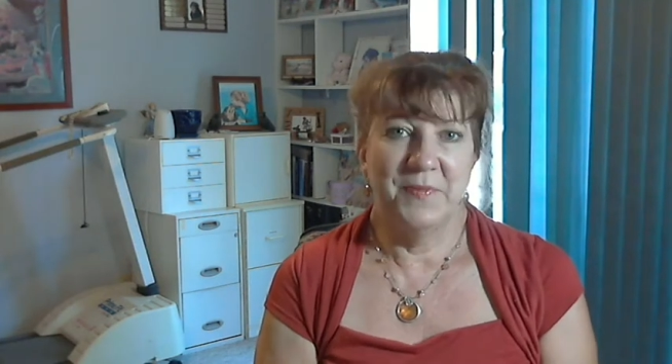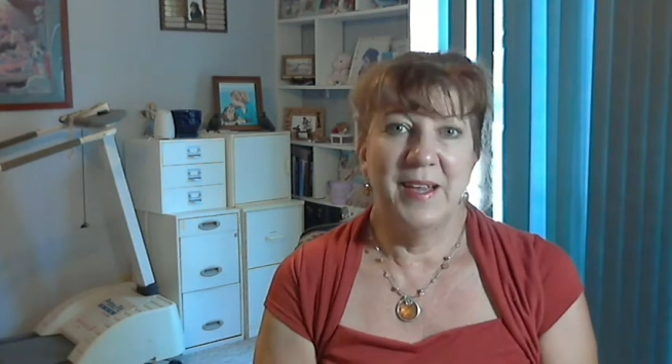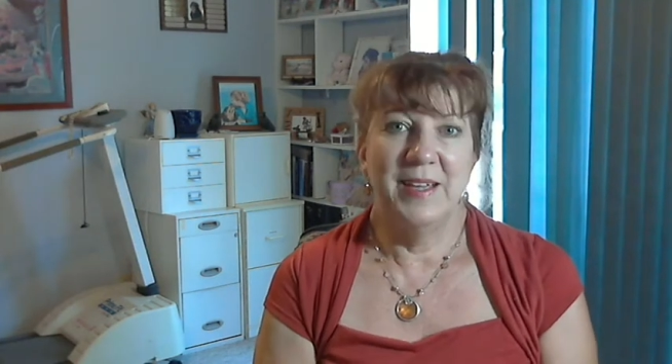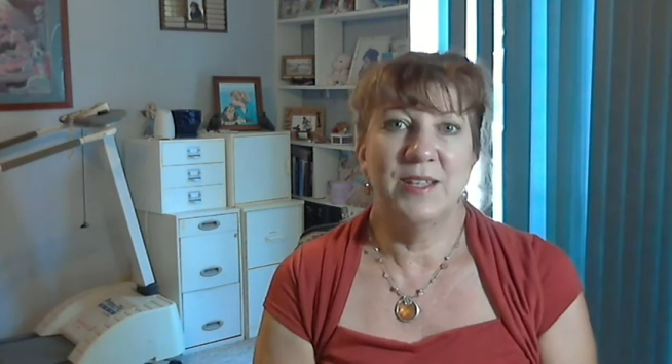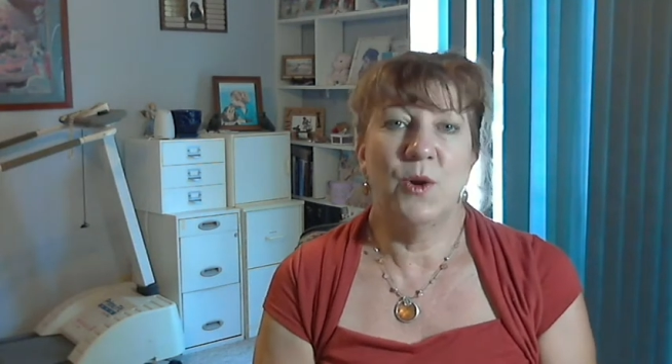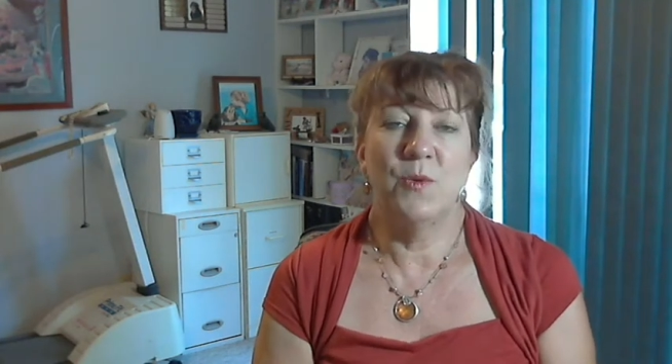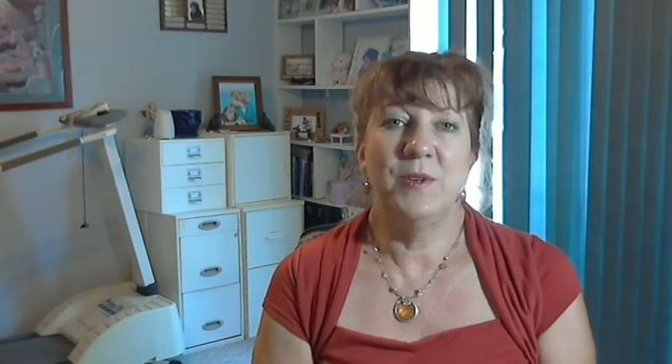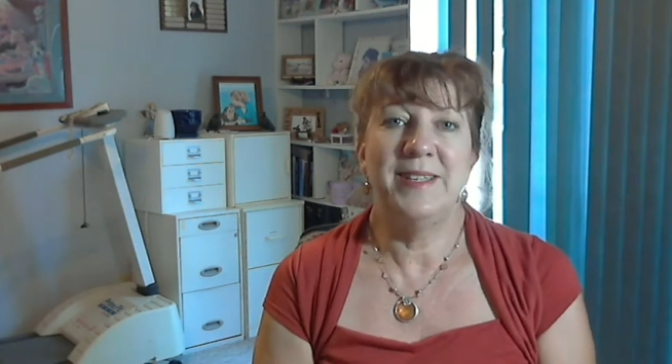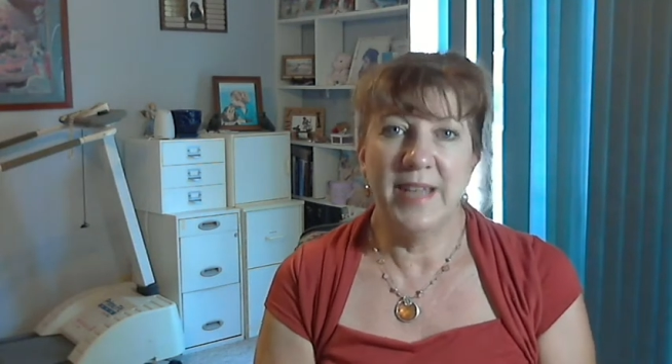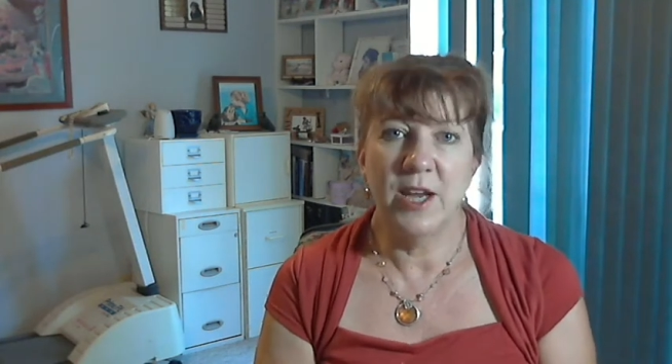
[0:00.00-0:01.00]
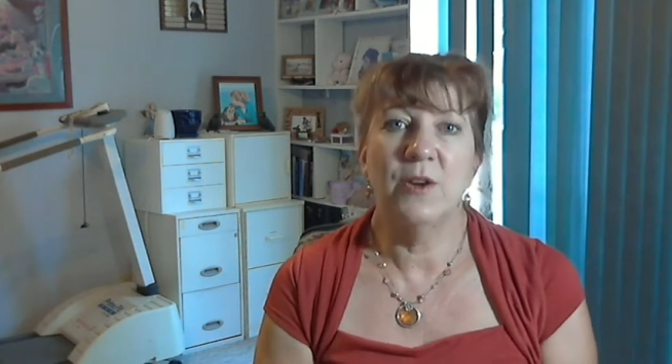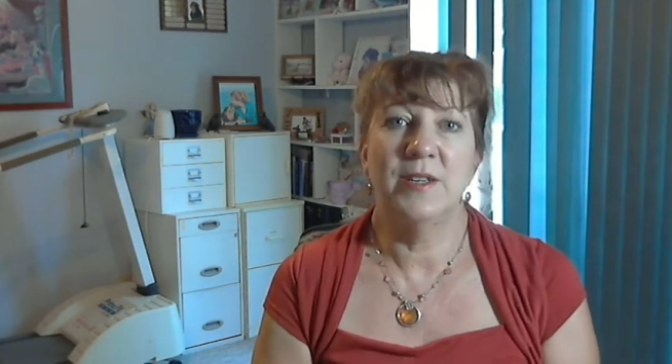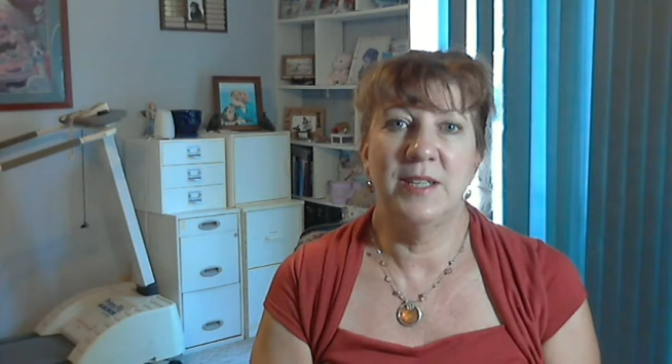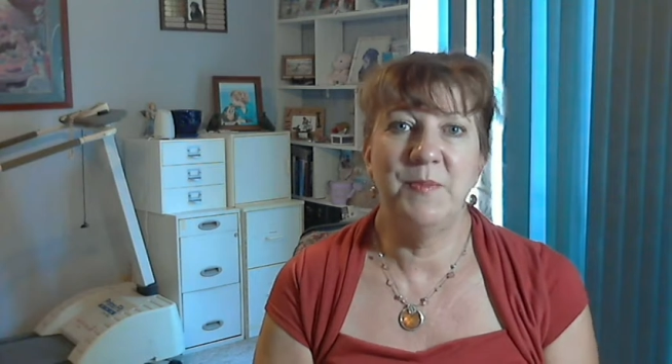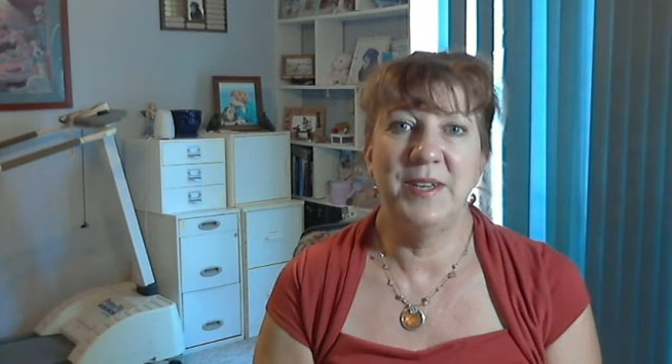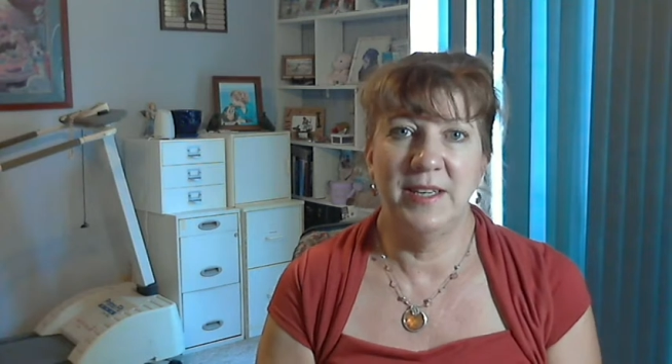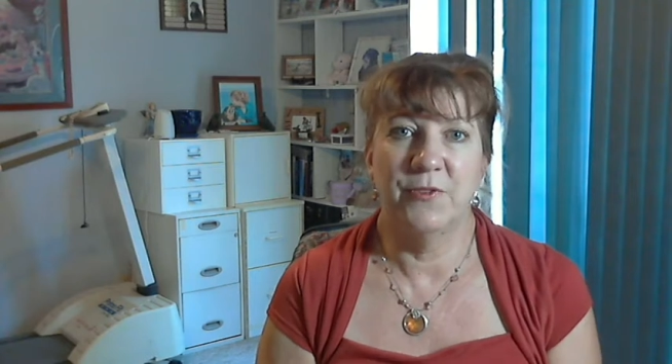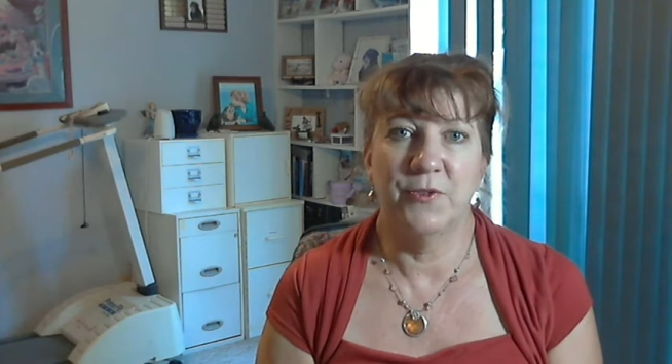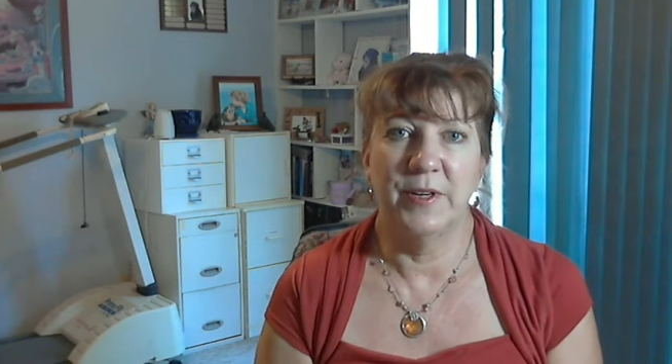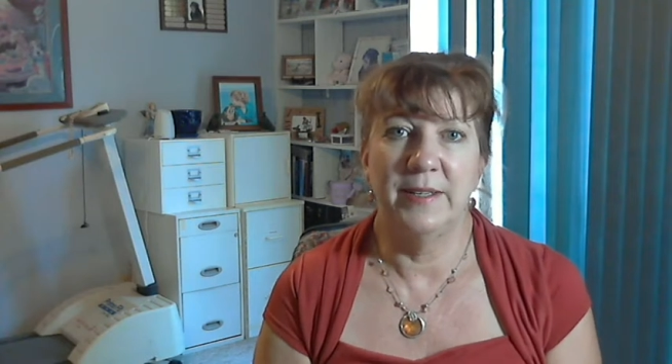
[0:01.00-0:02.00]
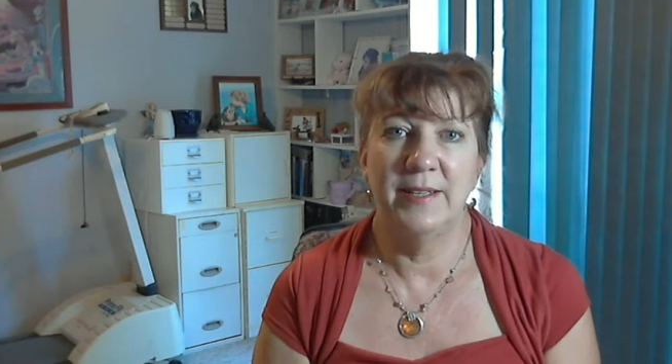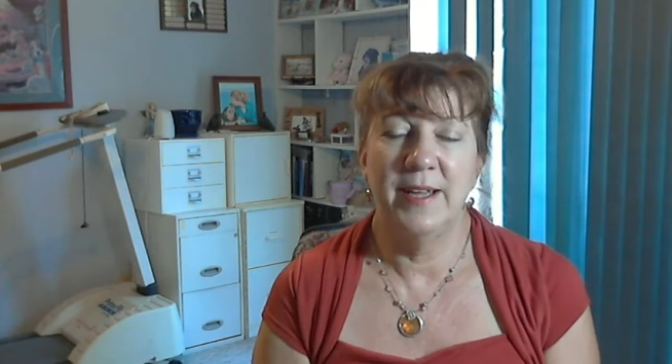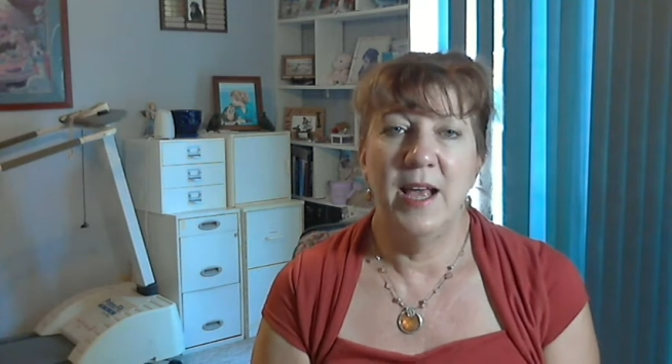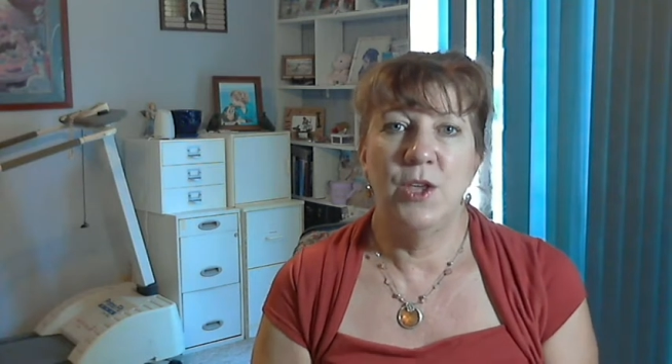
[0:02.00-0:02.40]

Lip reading: So dare to be different.